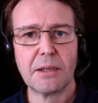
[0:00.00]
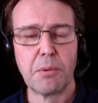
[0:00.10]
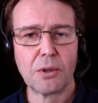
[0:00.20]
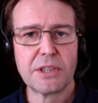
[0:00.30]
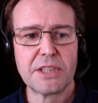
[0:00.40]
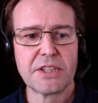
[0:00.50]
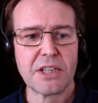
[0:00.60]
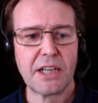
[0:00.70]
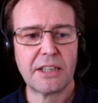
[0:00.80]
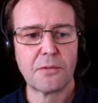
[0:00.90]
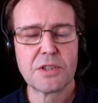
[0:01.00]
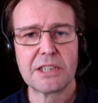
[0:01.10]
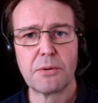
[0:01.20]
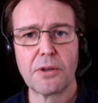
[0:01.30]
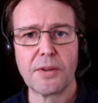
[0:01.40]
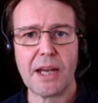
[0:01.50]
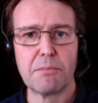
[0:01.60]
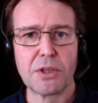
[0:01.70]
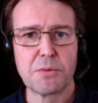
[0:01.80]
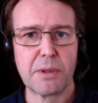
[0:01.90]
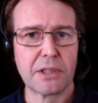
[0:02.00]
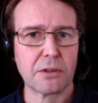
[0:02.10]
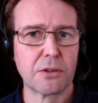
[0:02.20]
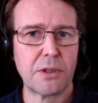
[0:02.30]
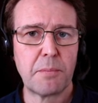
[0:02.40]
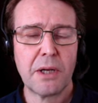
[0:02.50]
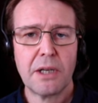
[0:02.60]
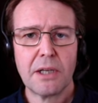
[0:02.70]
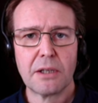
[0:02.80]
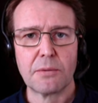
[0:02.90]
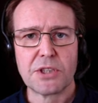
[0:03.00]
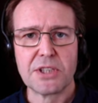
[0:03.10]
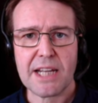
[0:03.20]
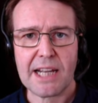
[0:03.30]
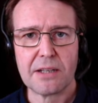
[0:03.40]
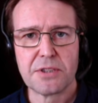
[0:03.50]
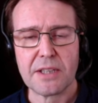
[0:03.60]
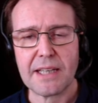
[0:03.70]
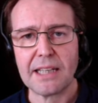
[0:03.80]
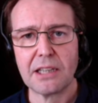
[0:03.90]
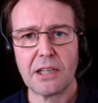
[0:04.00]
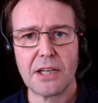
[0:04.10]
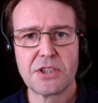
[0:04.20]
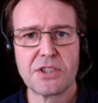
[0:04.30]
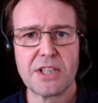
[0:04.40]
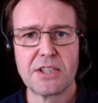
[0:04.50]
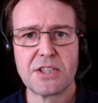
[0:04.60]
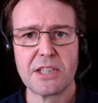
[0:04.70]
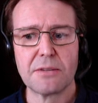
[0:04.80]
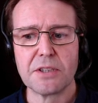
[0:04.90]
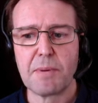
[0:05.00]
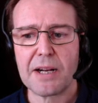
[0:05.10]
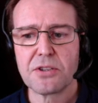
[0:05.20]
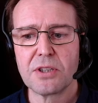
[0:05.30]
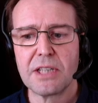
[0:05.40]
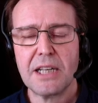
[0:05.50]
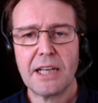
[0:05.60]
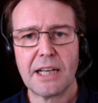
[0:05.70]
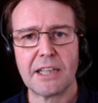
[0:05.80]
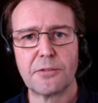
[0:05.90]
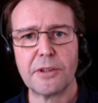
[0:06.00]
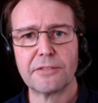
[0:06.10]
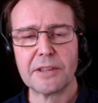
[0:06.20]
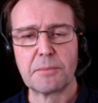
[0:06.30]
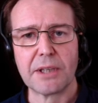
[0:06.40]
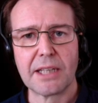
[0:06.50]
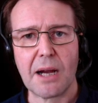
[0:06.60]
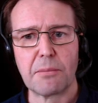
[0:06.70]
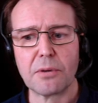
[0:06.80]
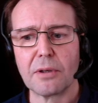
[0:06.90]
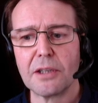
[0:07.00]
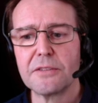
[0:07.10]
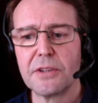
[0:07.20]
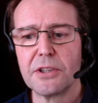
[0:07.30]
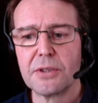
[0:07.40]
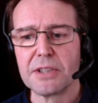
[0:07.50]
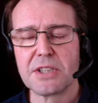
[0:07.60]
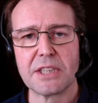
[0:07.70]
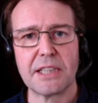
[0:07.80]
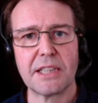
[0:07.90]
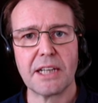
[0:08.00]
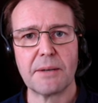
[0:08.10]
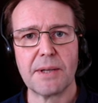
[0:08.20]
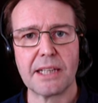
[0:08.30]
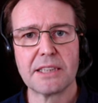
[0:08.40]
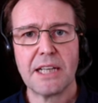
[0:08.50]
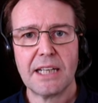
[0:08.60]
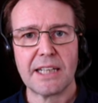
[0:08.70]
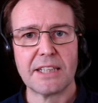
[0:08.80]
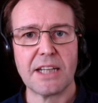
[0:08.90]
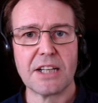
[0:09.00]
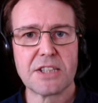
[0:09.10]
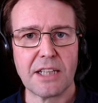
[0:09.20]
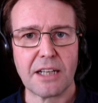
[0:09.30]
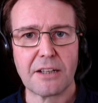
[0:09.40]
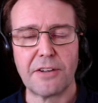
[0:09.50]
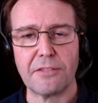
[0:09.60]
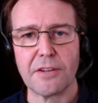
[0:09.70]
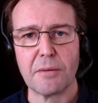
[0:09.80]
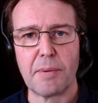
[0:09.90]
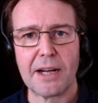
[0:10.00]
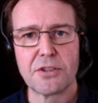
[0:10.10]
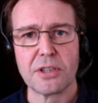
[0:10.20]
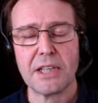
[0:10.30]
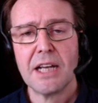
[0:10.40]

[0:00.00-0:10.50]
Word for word: body design. Obviously we've got that much bigger grip uh, which is housing that larger Z series battery and if we flip the camera over you can see um, that uh, a snug fit for the battery.